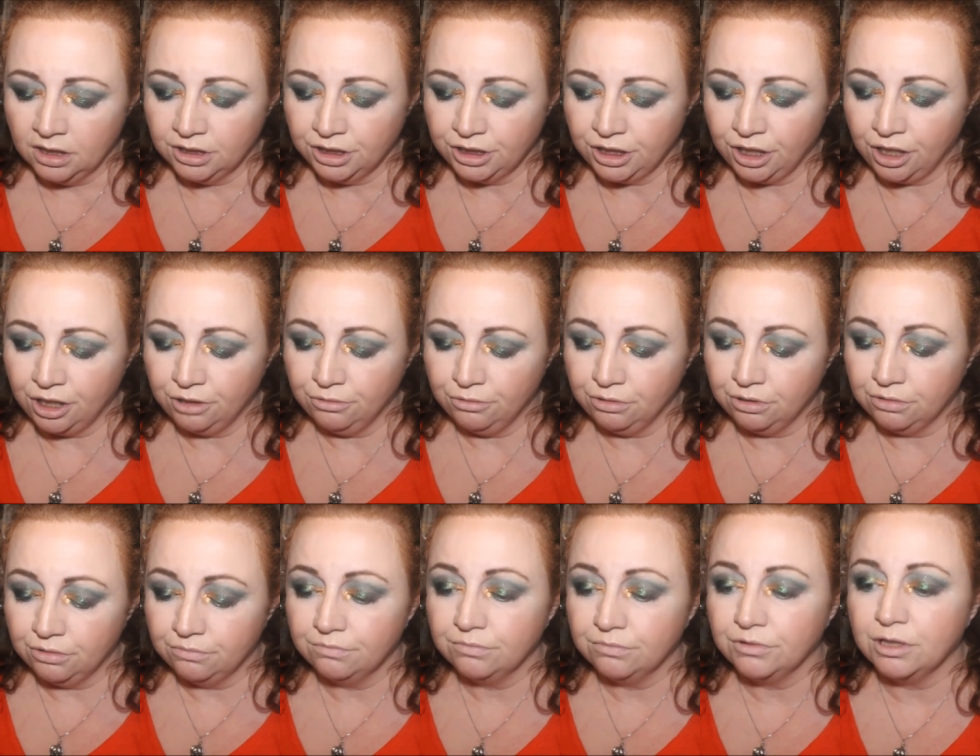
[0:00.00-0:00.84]
so
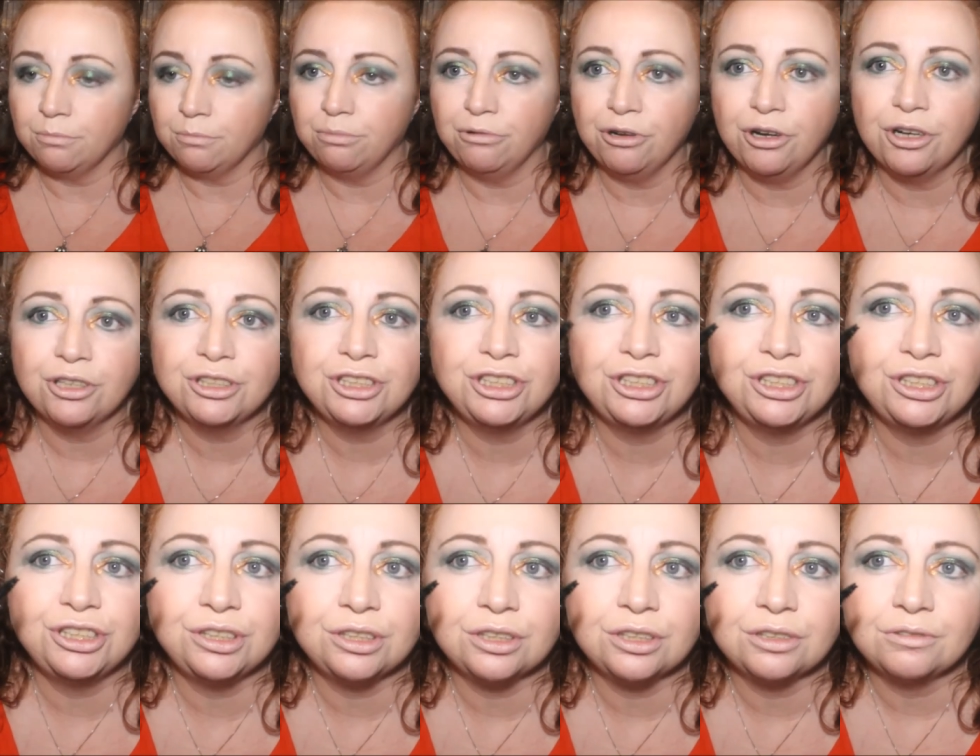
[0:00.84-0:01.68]
the
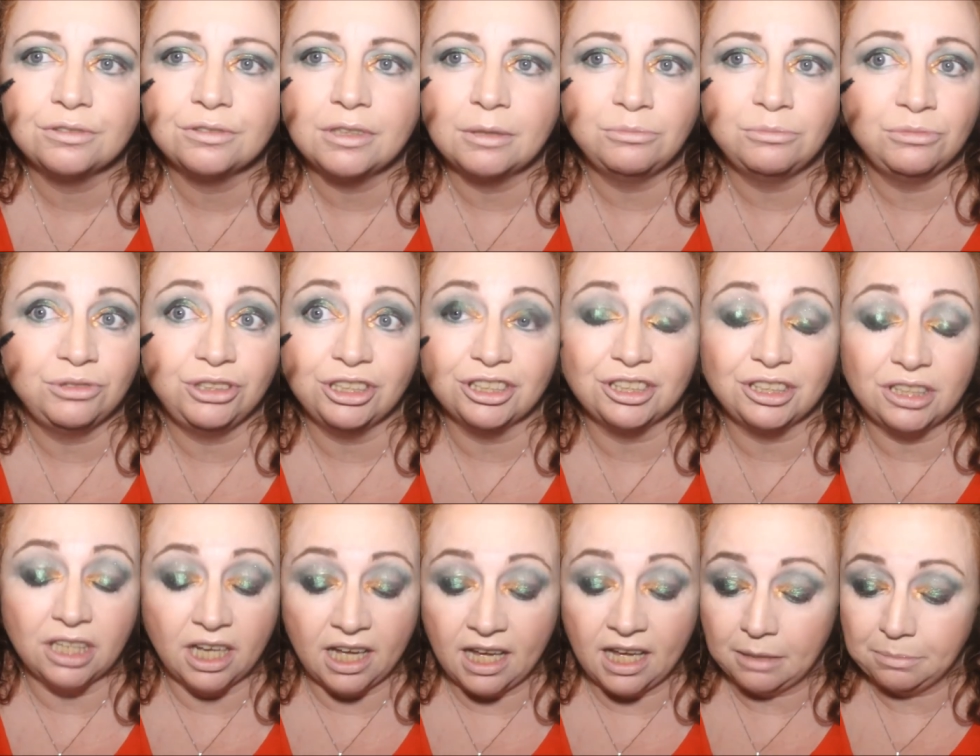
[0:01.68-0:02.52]
brush I'm
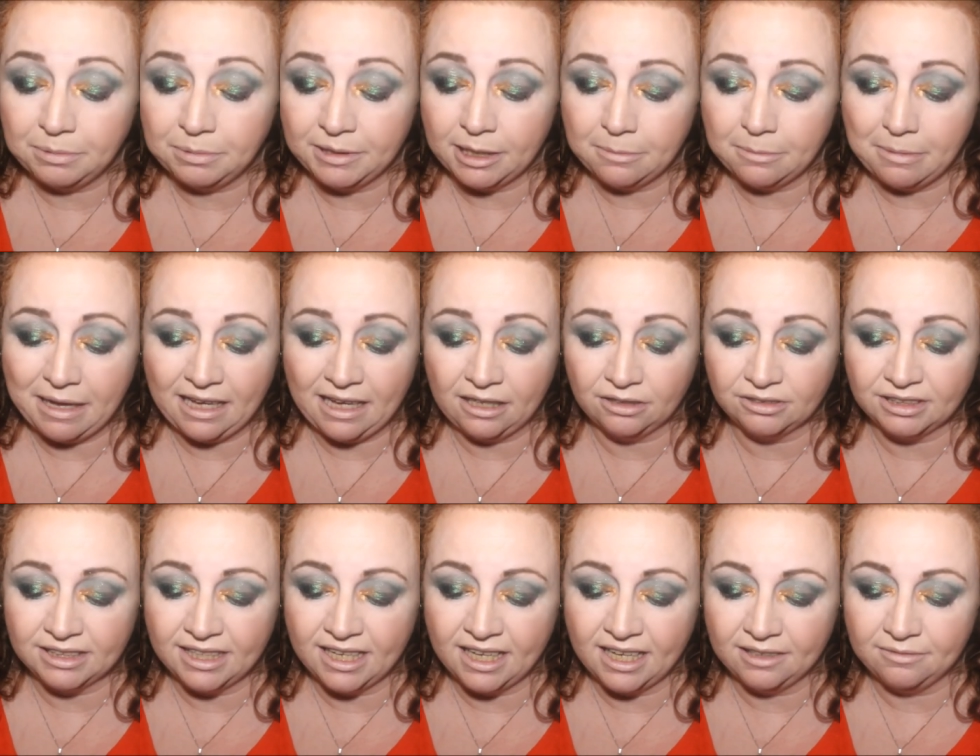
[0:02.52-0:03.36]
just not happy
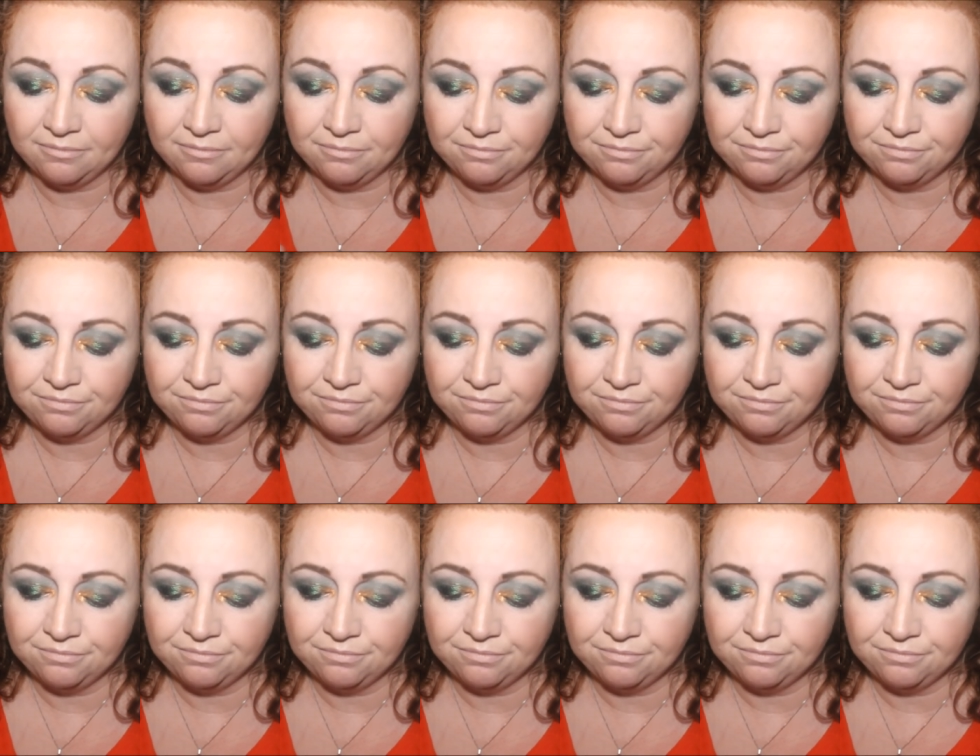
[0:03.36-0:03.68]
about it